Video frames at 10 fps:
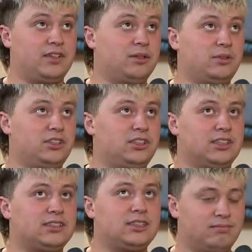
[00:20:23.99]
it was
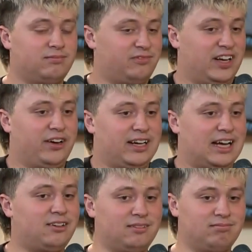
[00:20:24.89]
just figuring it
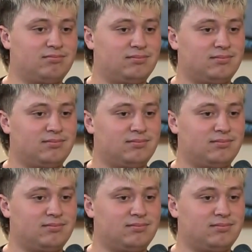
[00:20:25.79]
out and